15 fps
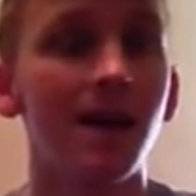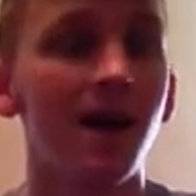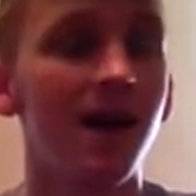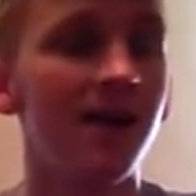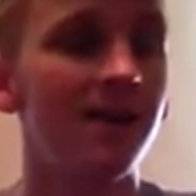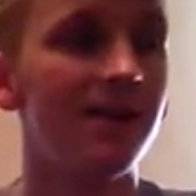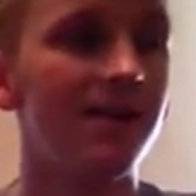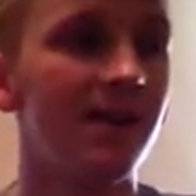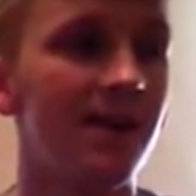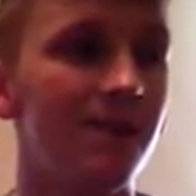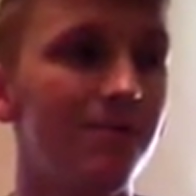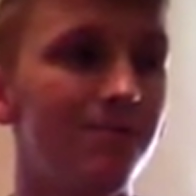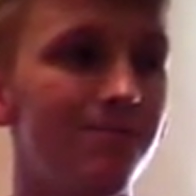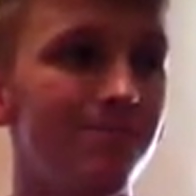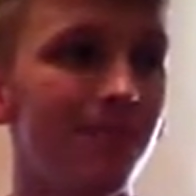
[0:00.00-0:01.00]
And
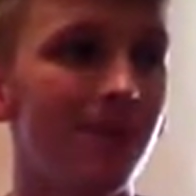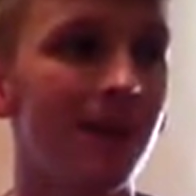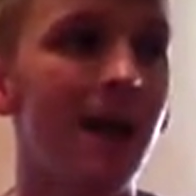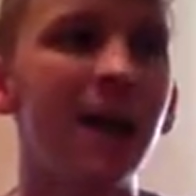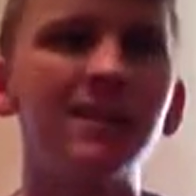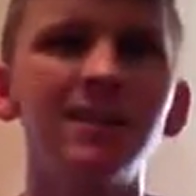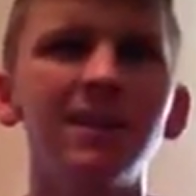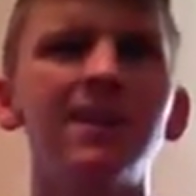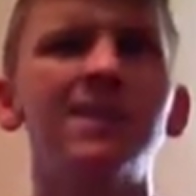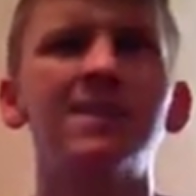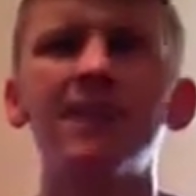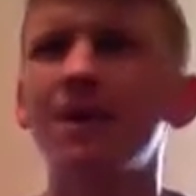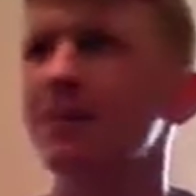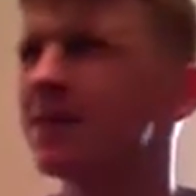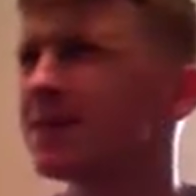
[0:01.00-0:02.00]
guys like
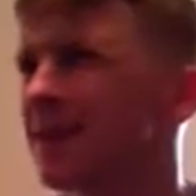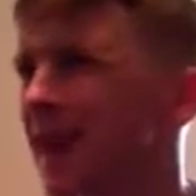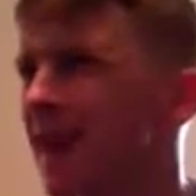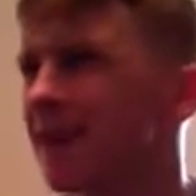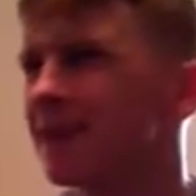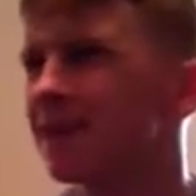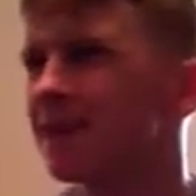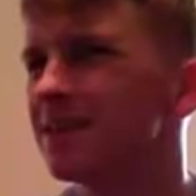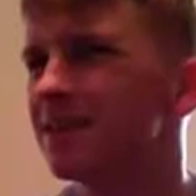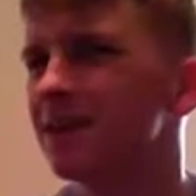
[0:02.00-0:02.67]
Sami Zayn,